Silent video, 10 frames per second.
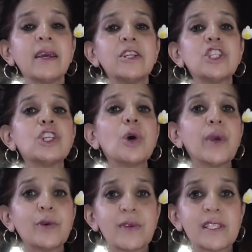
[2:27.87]

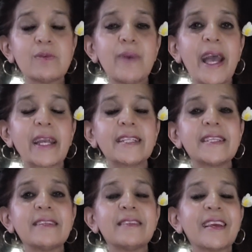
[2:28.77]
showing respect
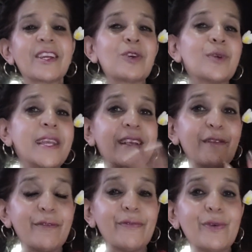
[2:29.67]
and creating
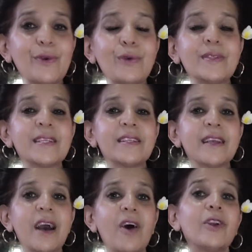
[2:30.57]
foods and
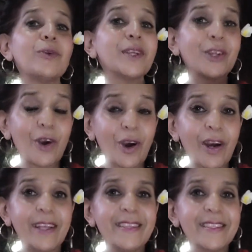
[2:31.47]
honoring
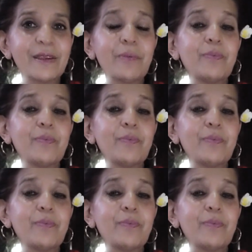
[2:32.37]
gods. So